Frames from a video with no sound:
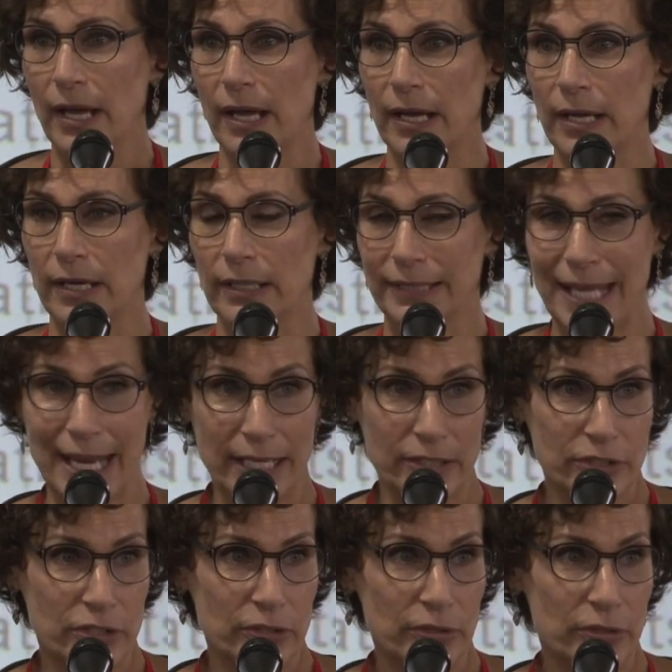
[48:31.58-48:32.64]
uh,
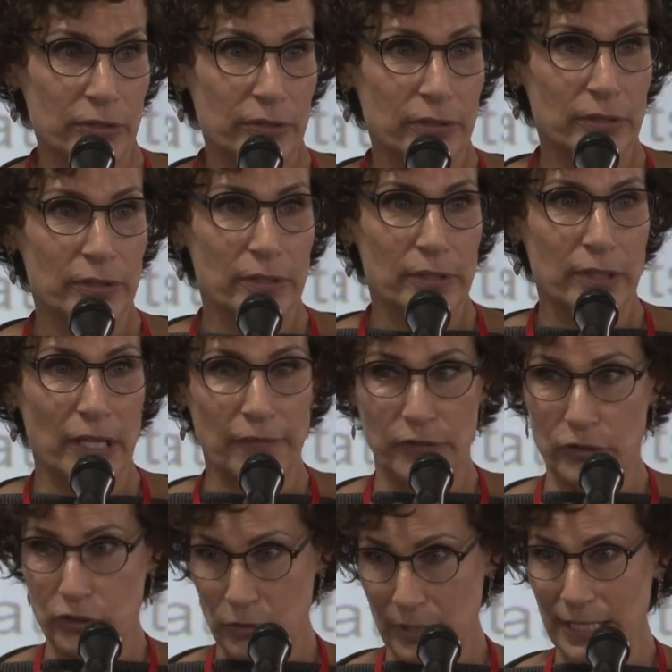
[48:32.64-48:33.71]
cancer, if
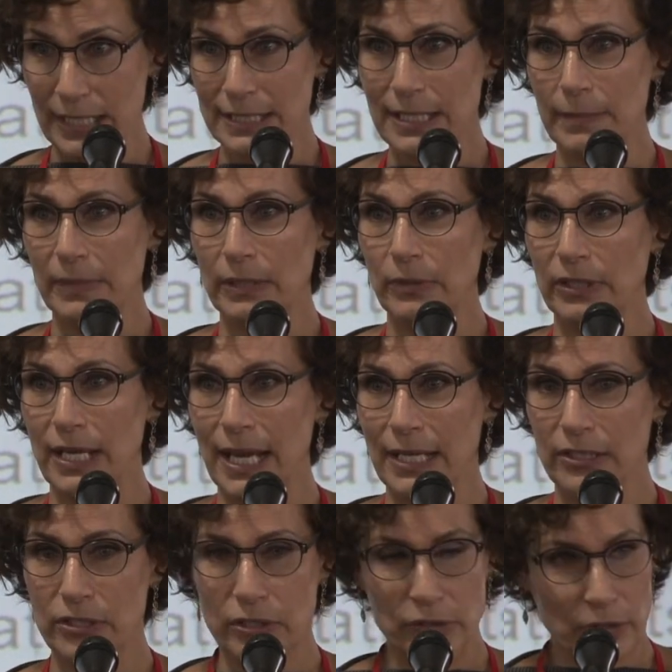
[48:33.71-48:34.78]
you're treating somebody with
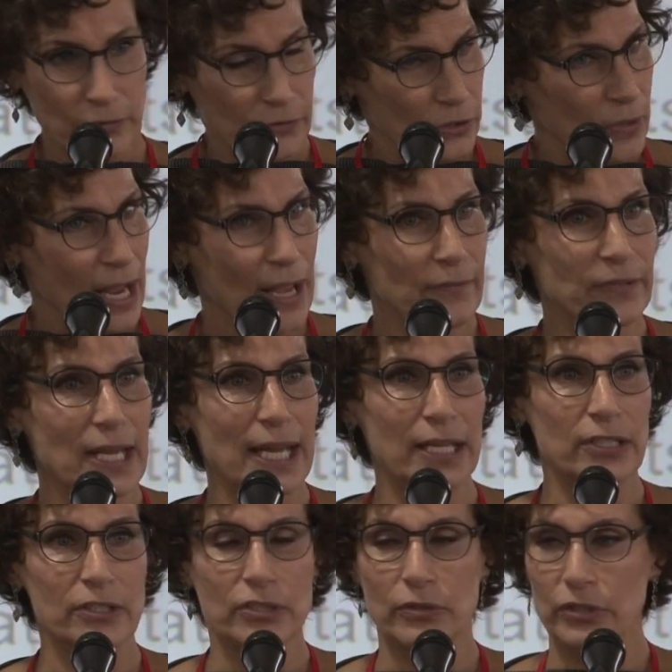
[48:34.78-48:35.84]
cancer, or if you have
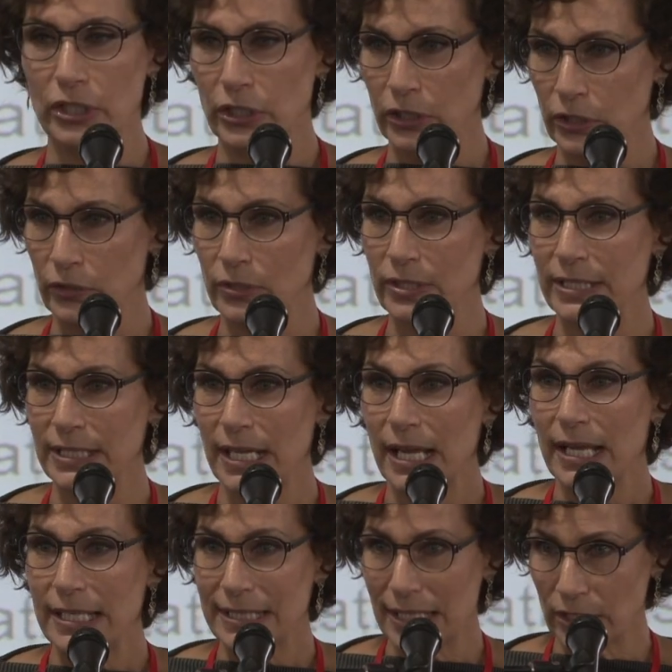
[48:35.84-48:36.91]
cancer that you use
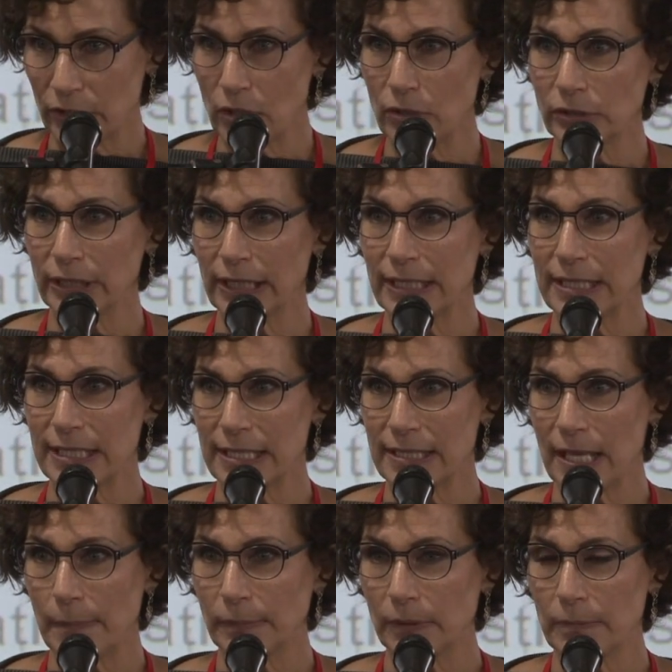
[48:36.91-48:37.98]
Citicoline as a
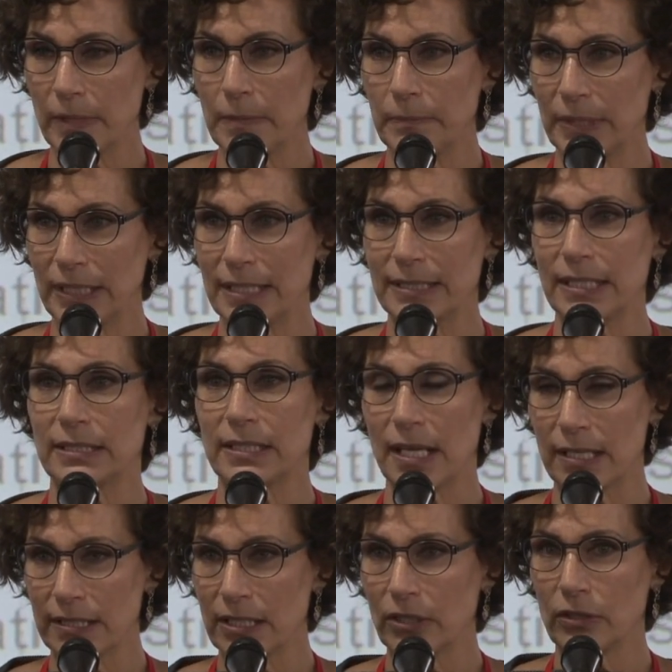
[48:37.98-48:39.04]
supplement, because it
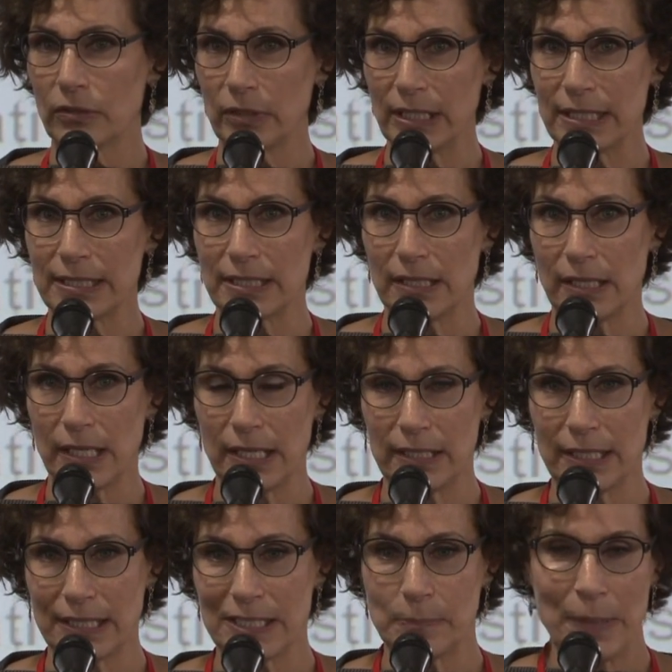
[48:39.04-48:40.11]
does increase and, and
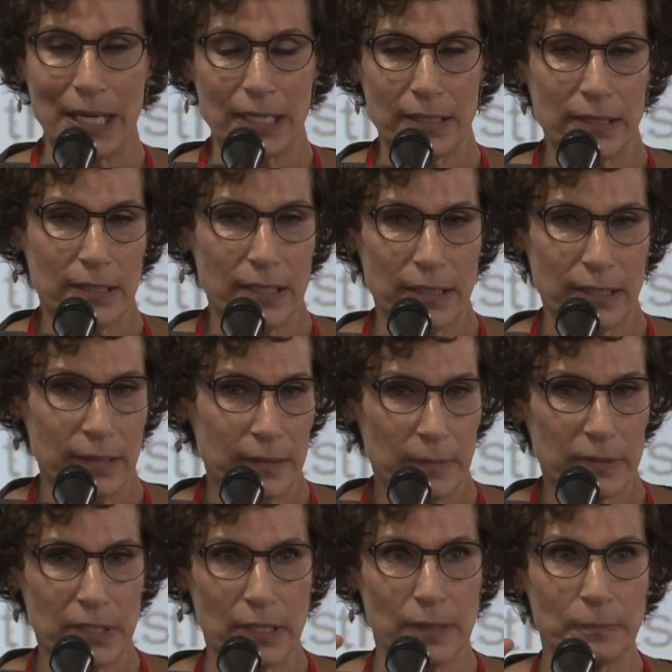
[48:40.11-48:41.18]
expand the,
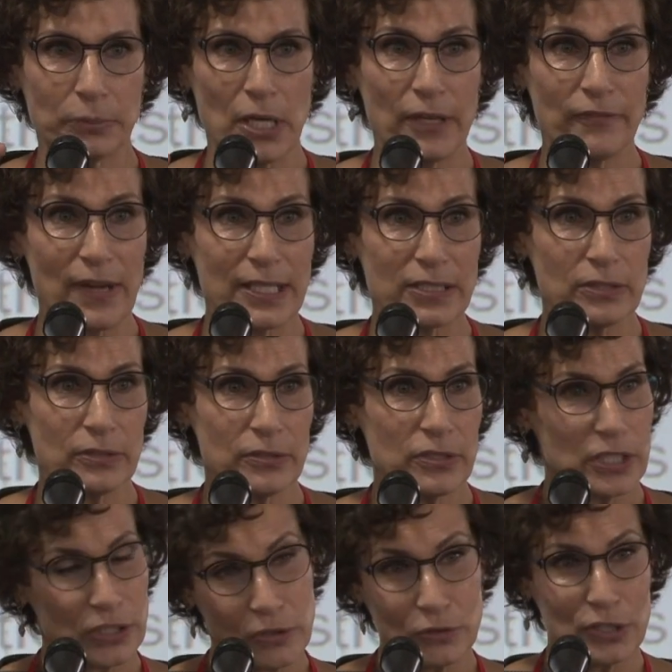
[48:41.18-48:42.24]
the blood vessels,
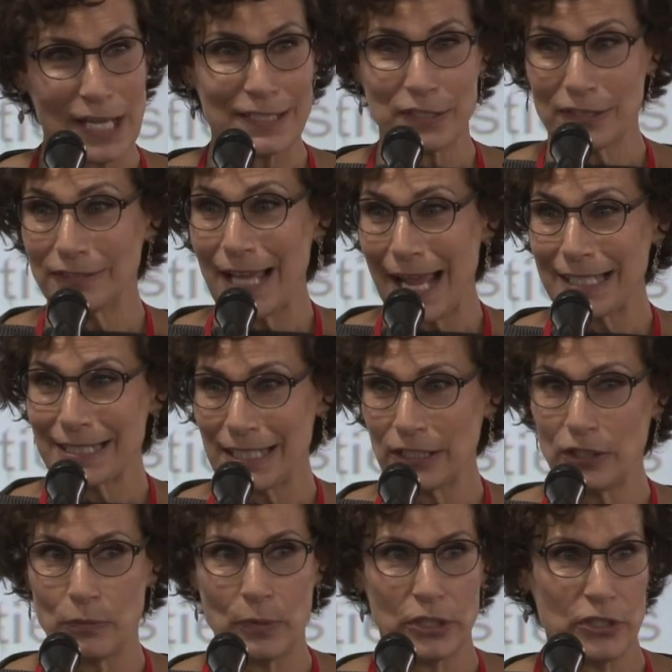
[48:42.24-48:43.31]
and you, that's the last thing
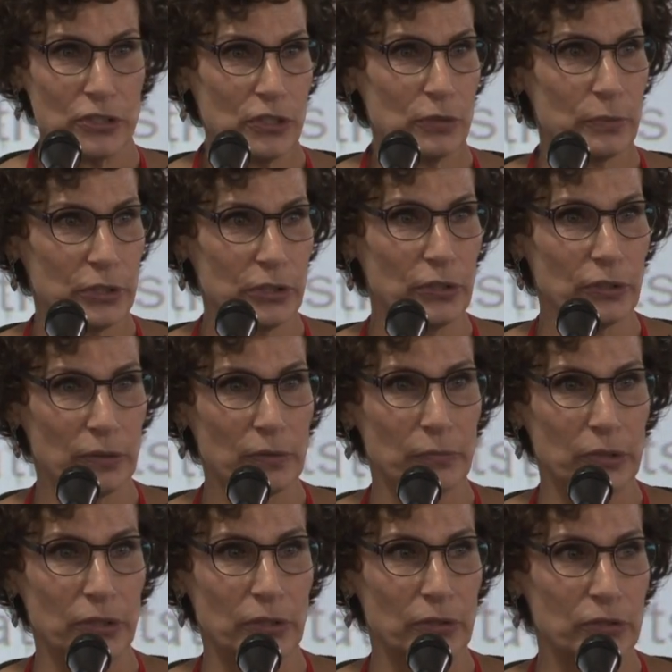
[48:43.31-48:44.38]
you want to do when you're,
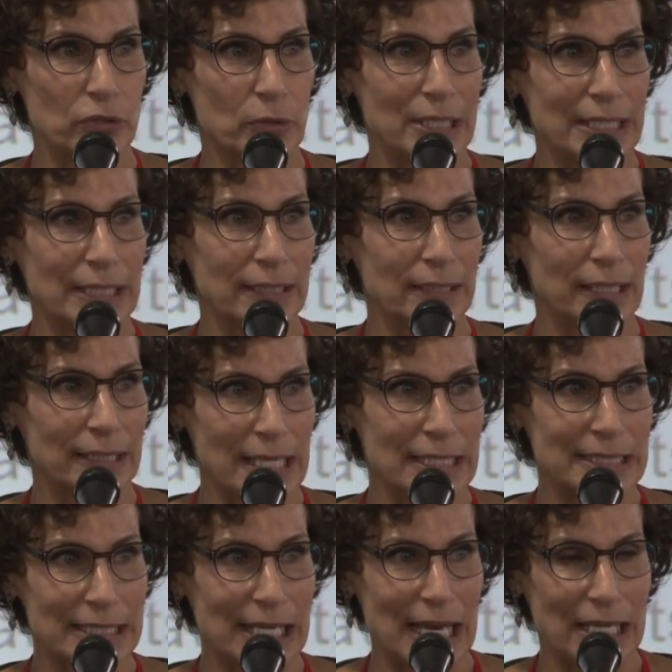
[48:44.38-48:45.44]
when you're treating
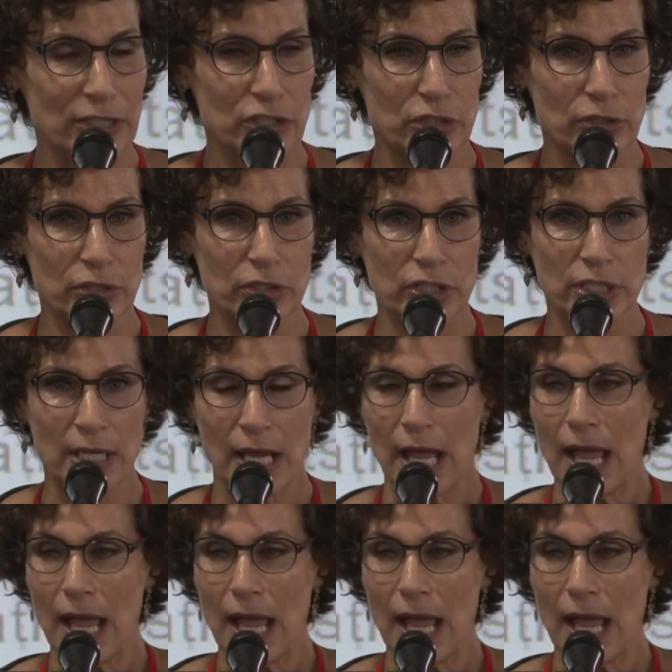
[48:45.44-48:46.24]
against cancers.